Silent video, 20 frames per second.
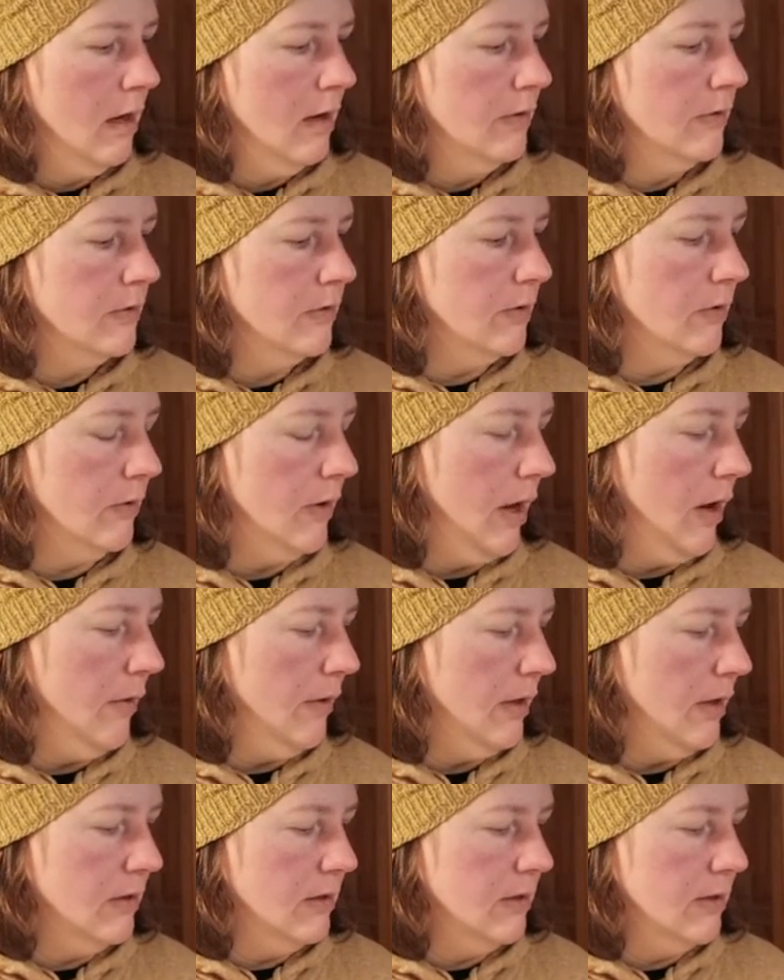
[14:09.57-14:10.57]
So now
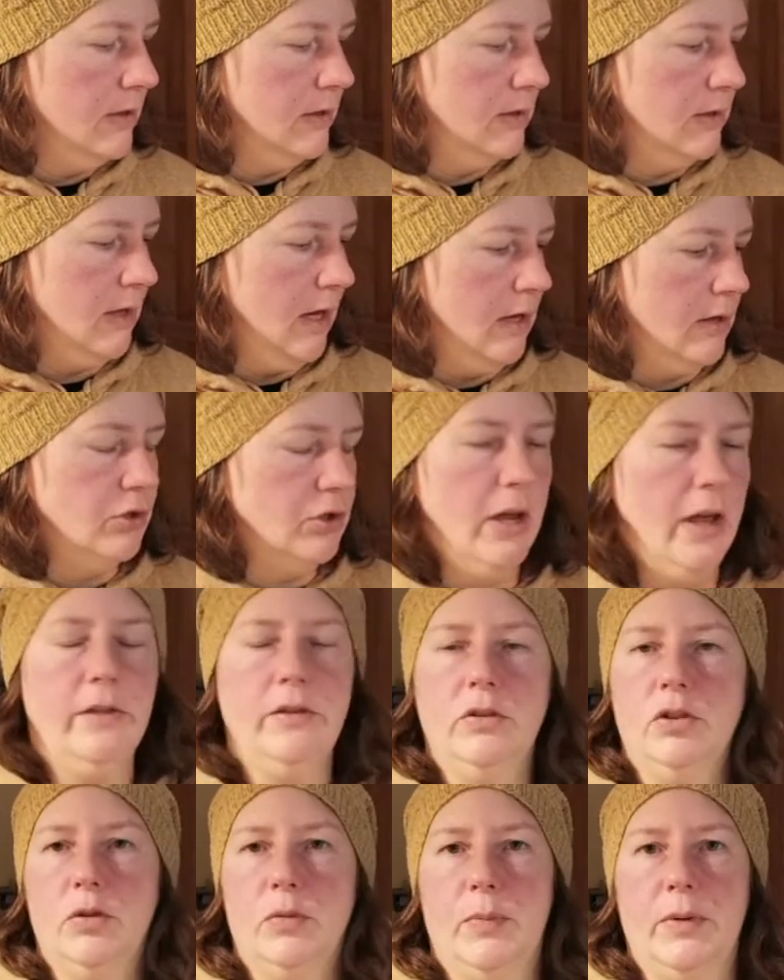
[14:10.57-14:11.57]
in this
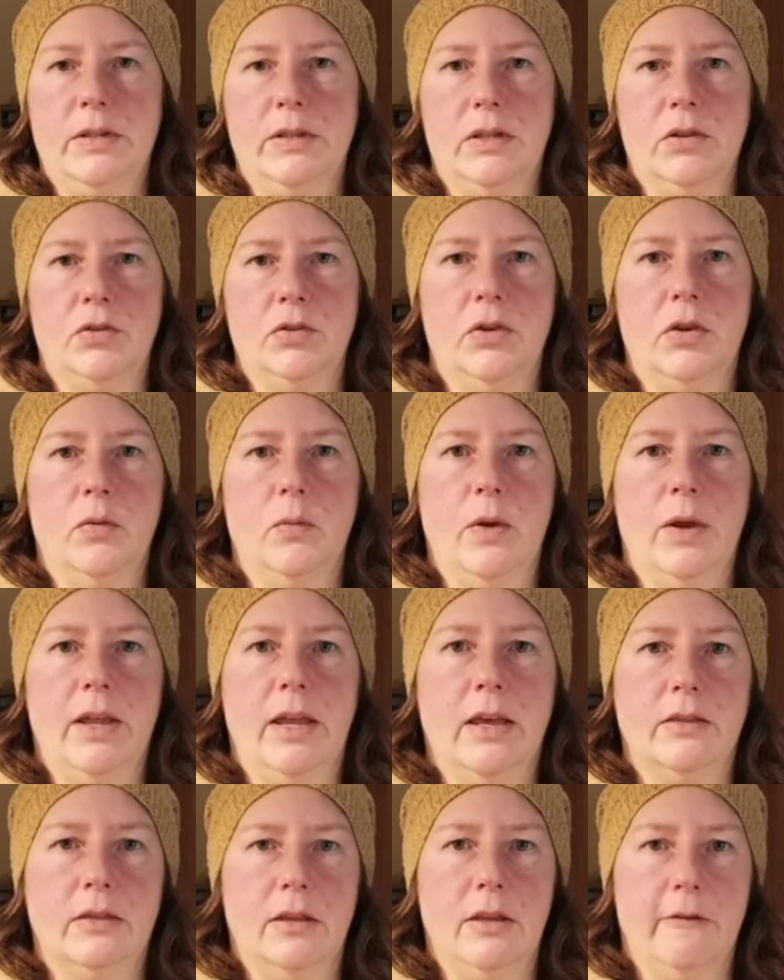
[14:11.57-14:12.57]
challenge position, we
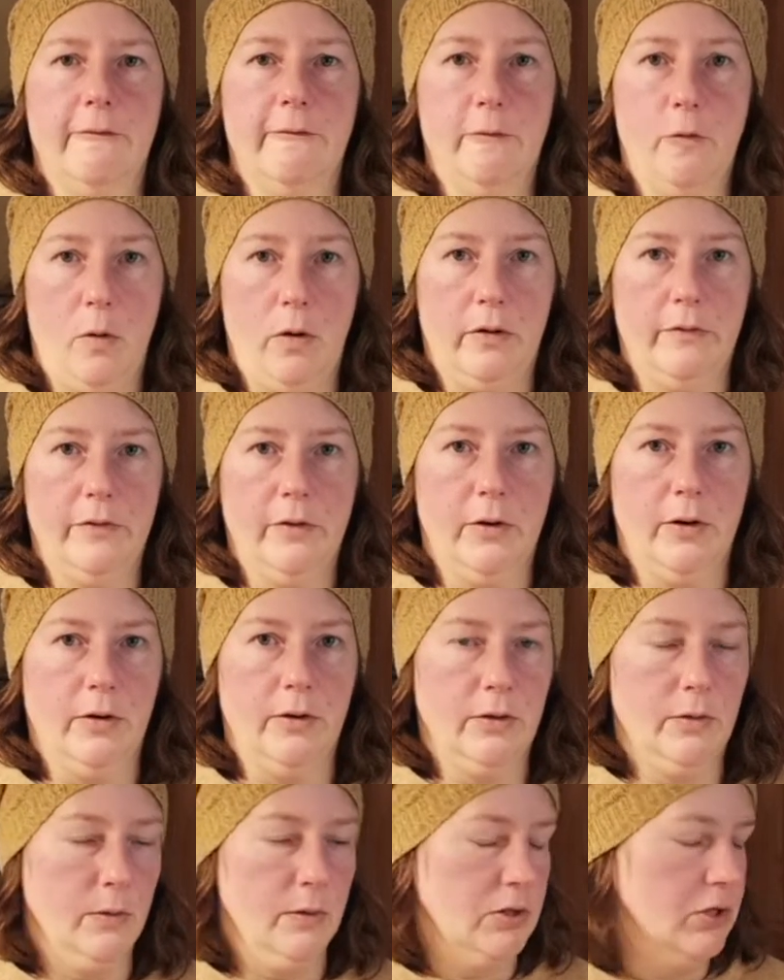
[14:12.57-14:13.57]
get the Four of
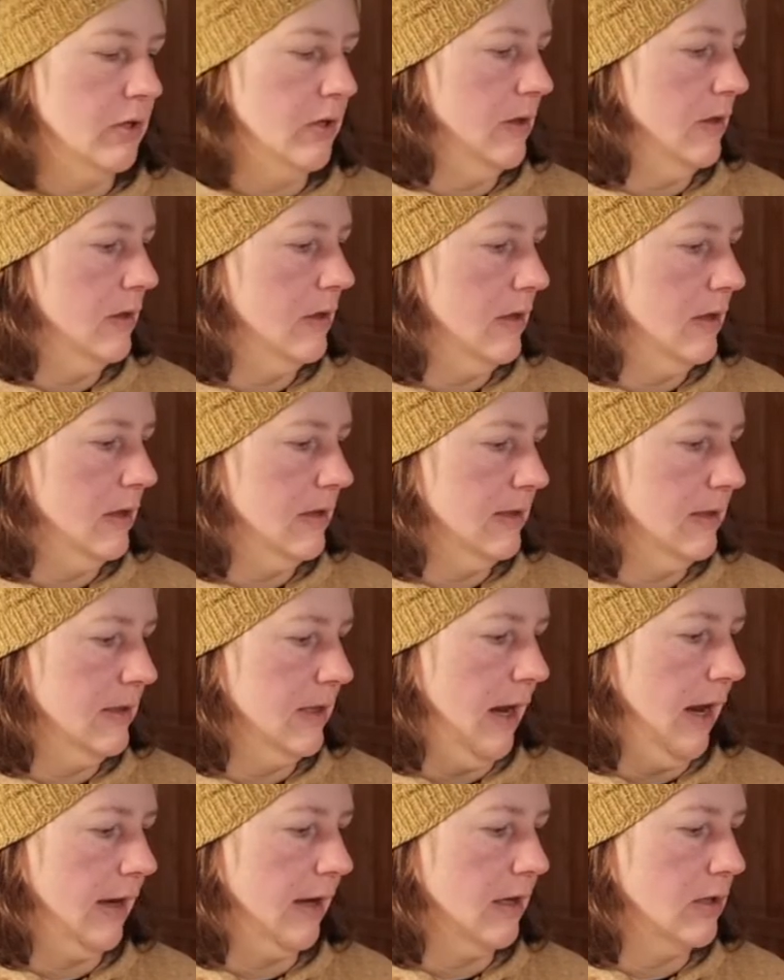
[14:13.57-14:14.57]
Earth, which in this
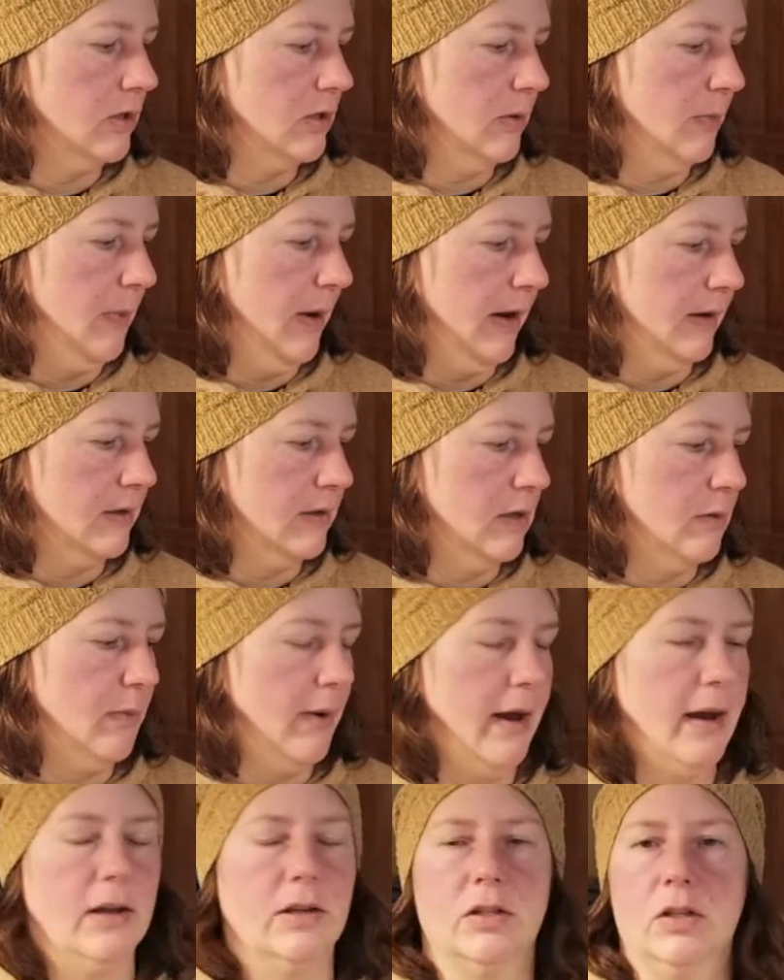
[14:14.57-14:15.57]
deck is depicted
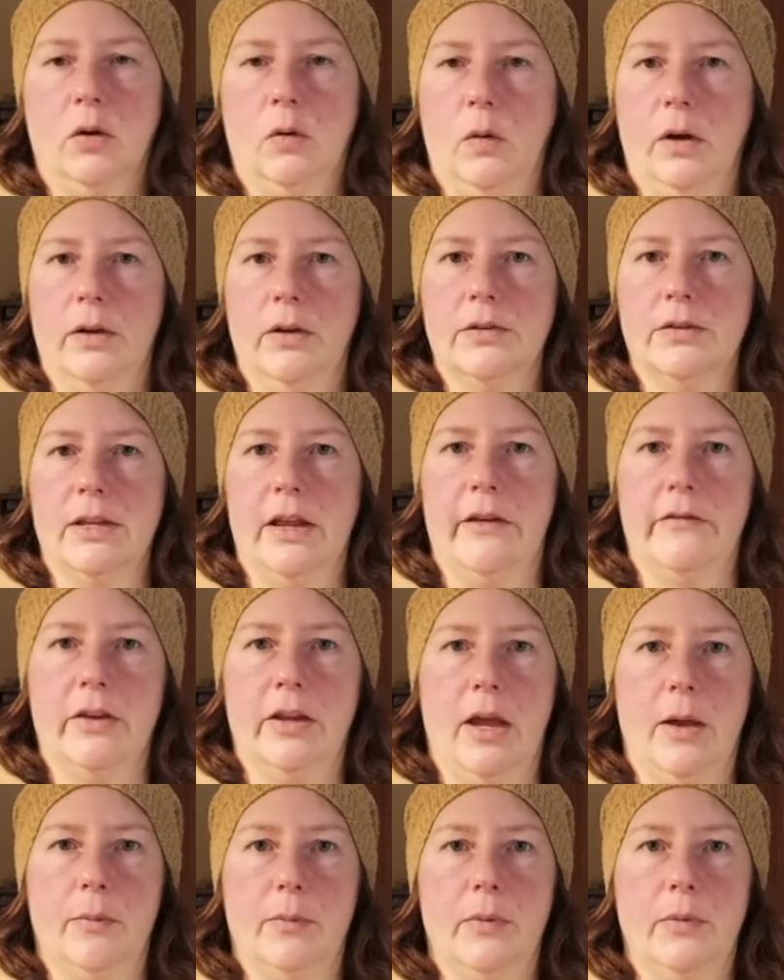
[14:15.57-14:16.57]
by a squirrel
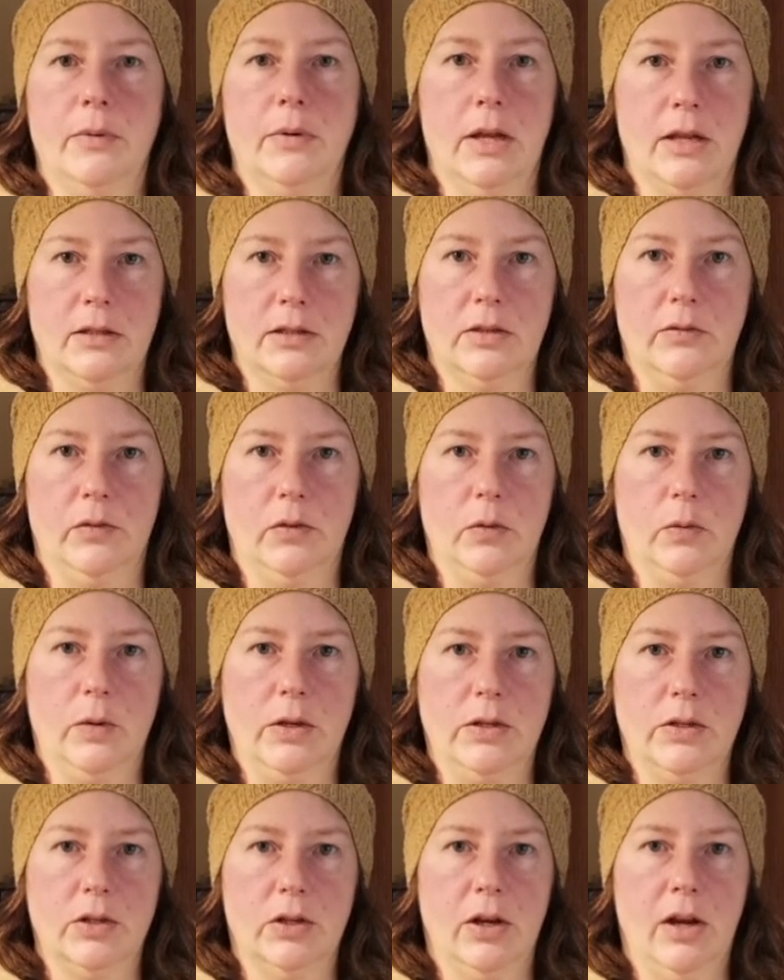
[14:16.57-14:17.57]
saving up nuts for the
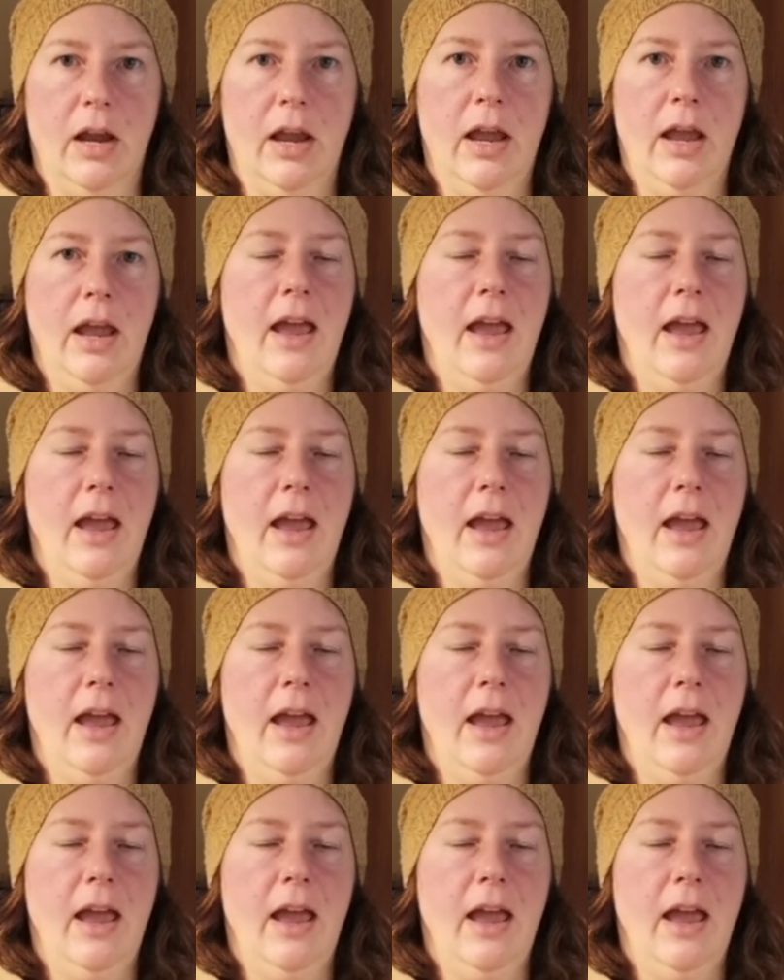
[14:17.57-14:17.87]
winter.